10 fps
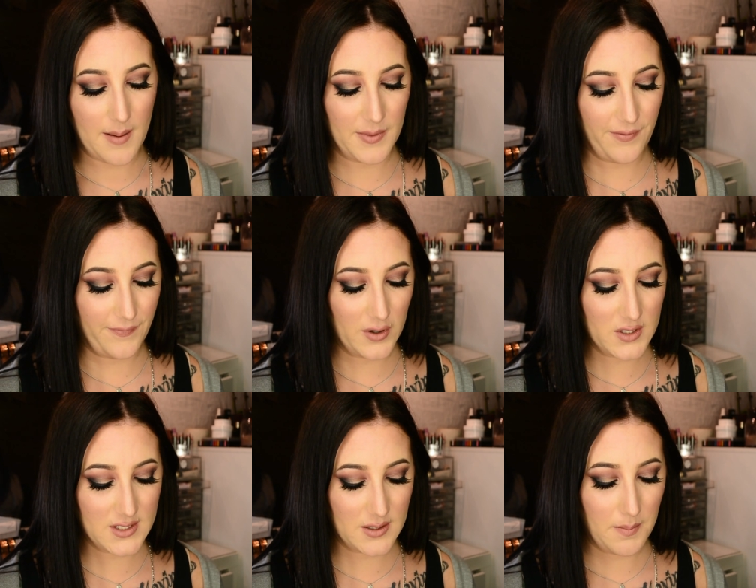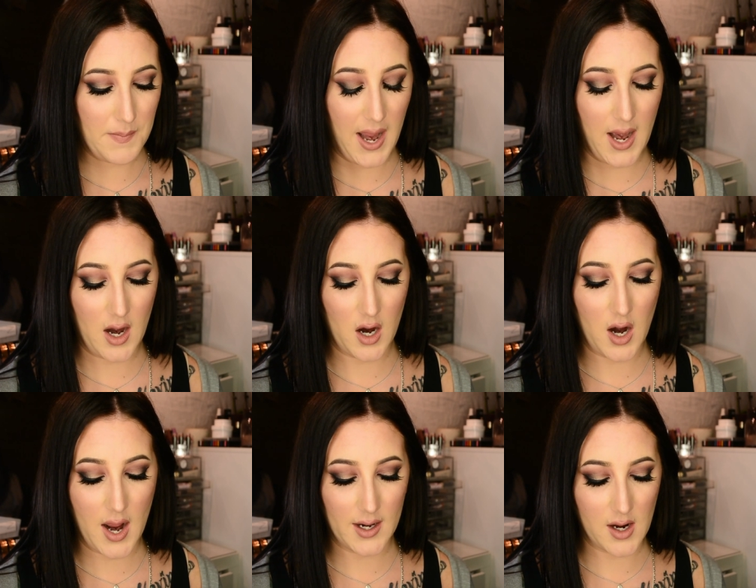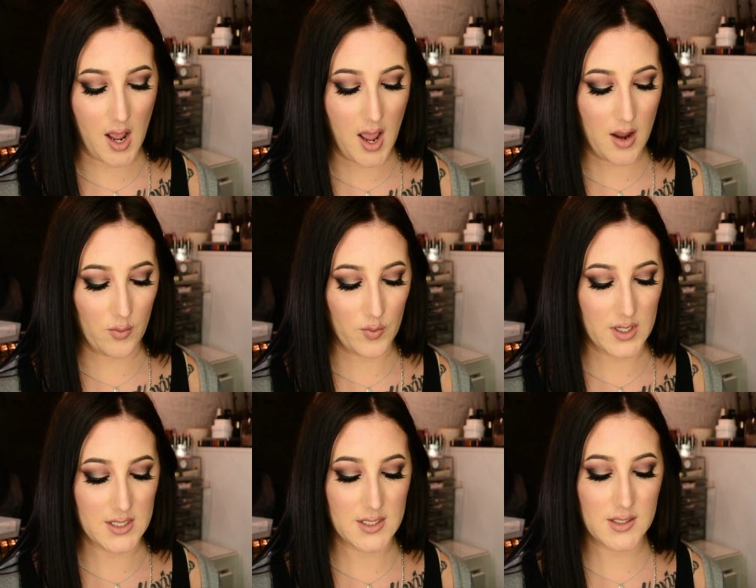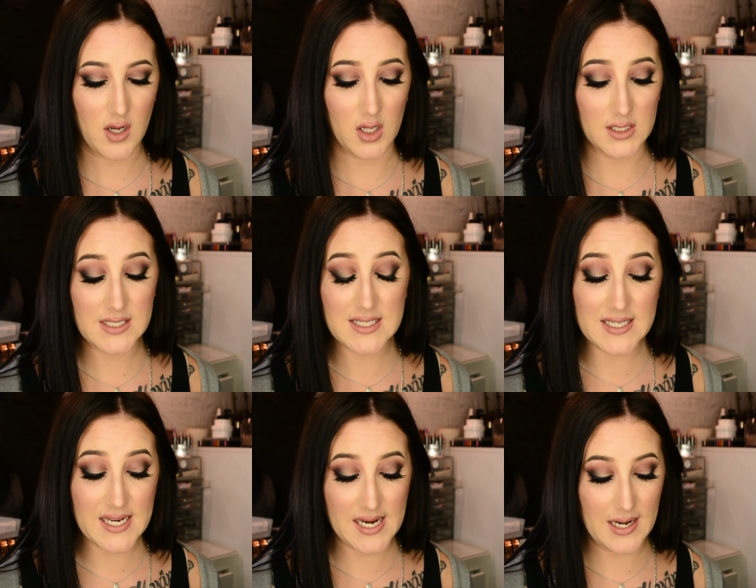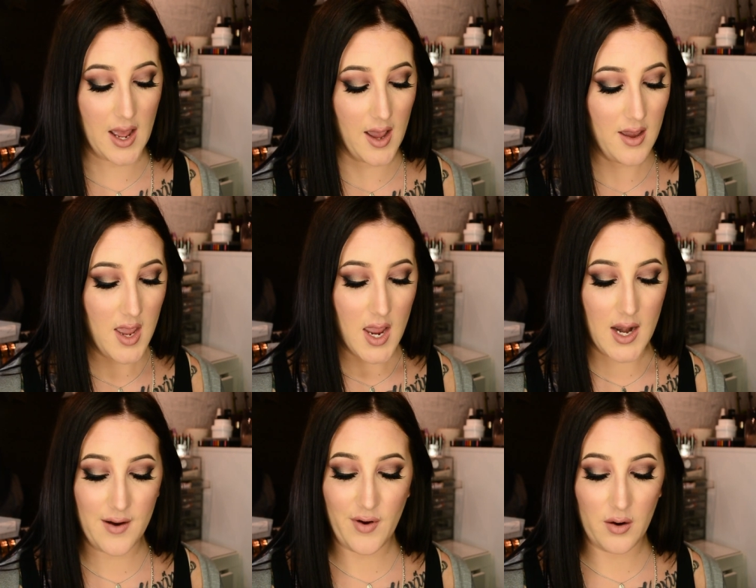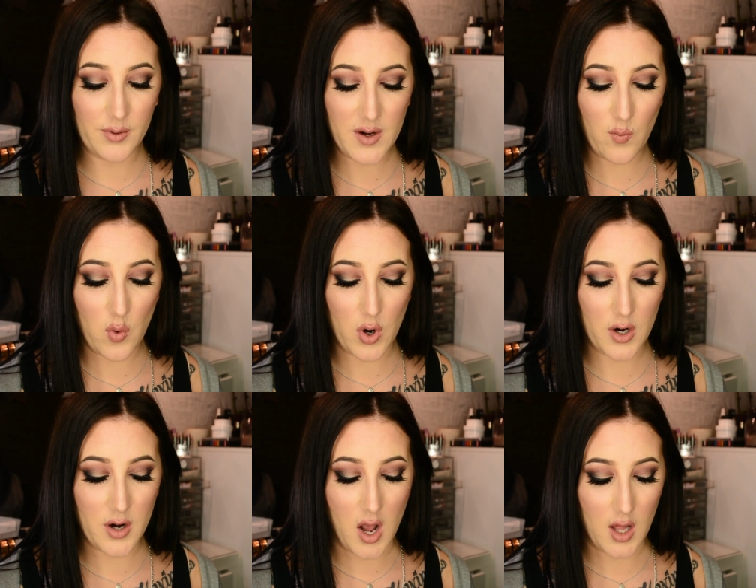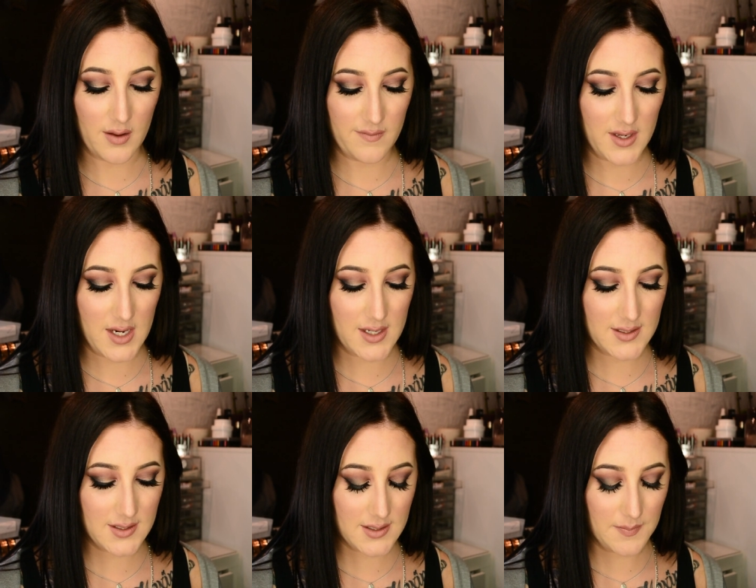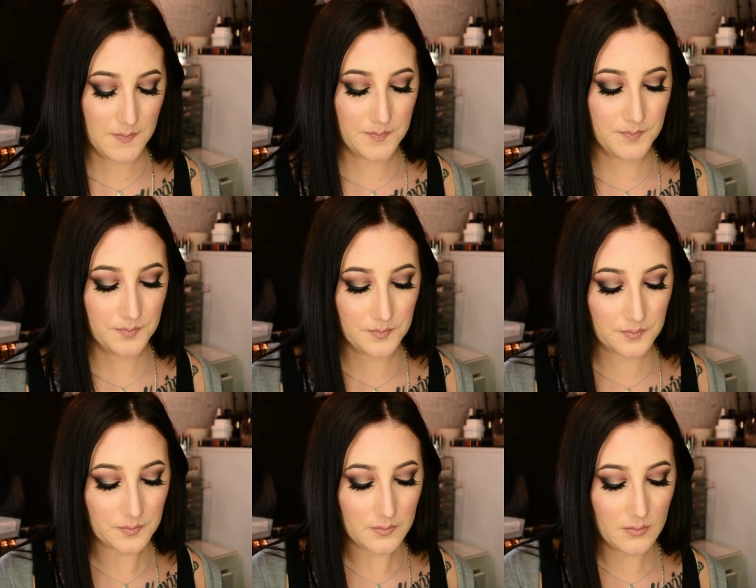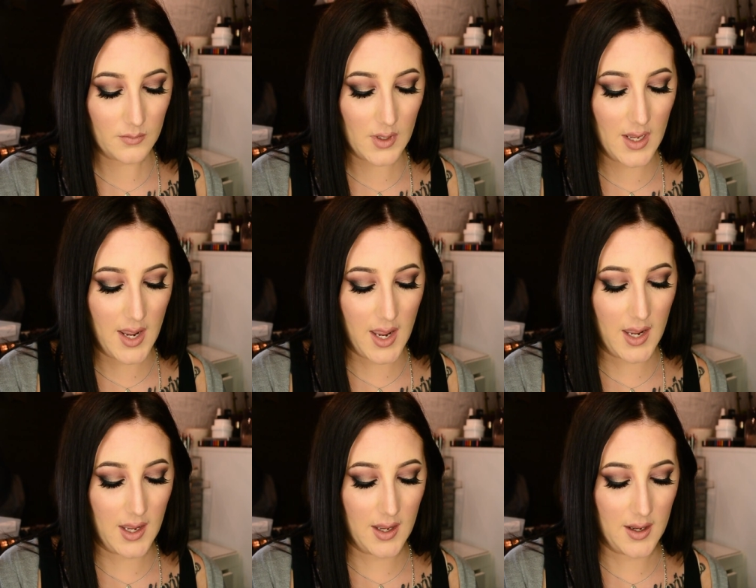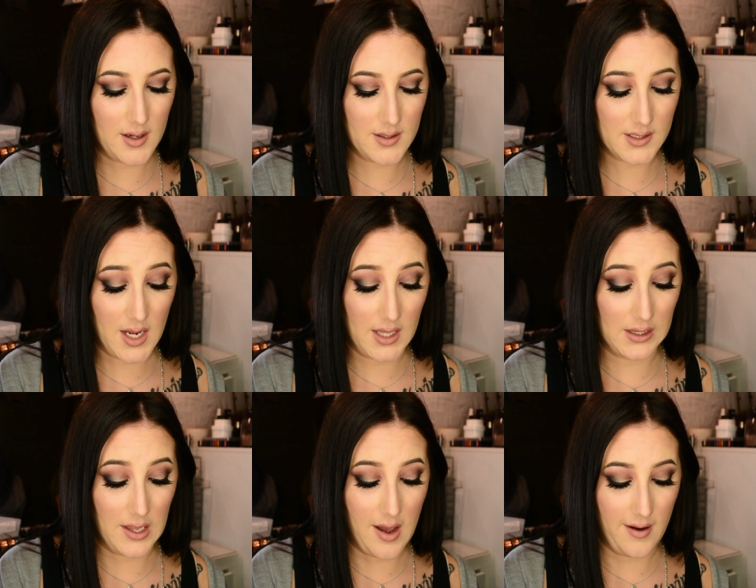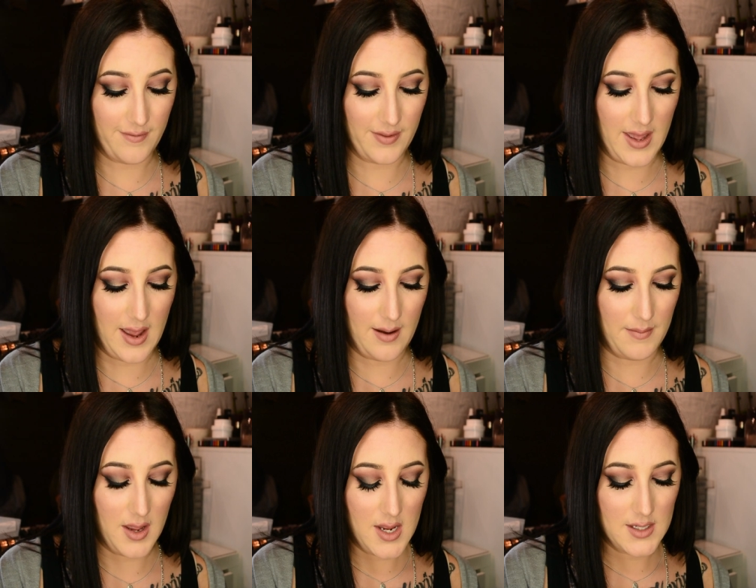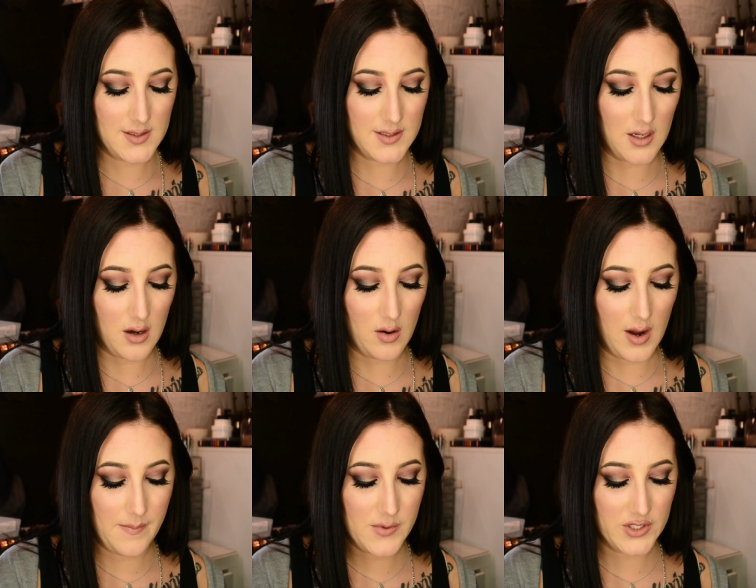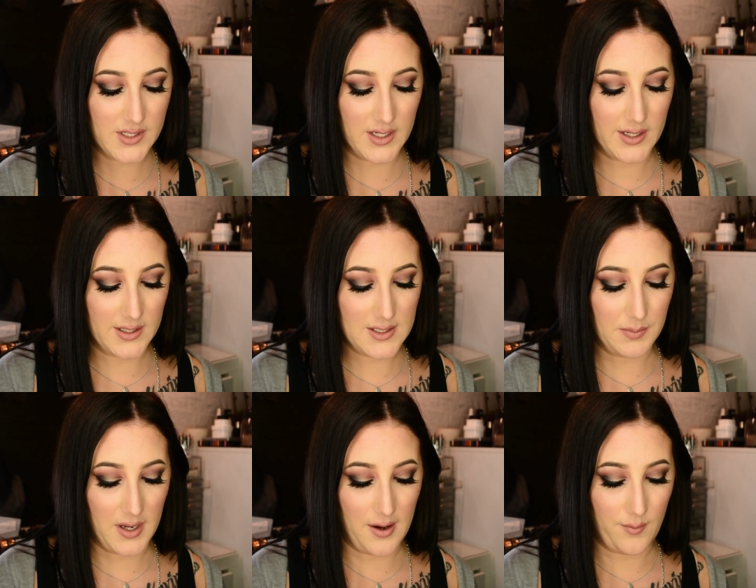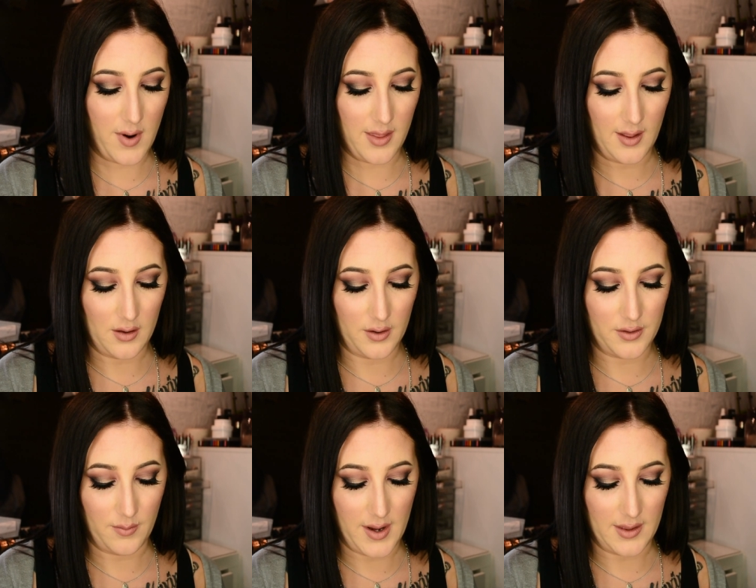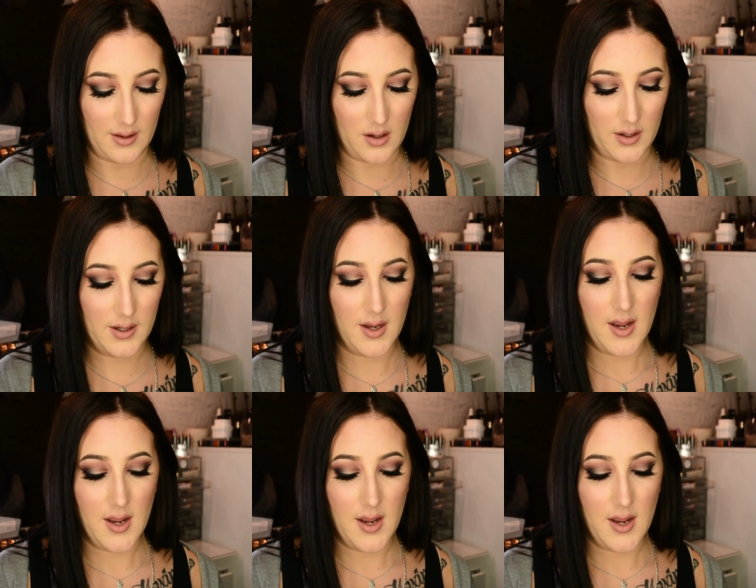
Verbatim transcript: Um, the first pair I got was called Tina, and I've already worn all of these and I love them, so I'm just gonna explain why they look the way they look